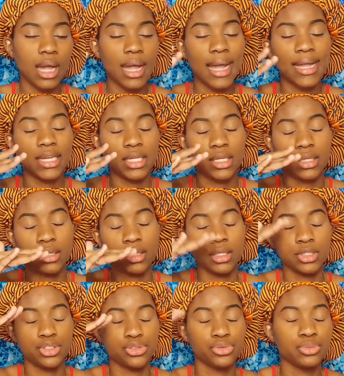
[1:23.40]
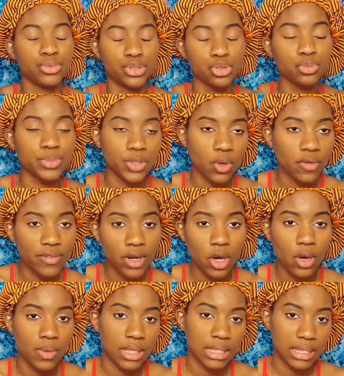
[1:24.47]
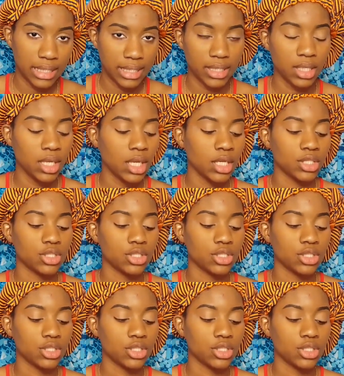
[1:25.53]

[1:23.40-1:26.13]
kind of droops over our lid.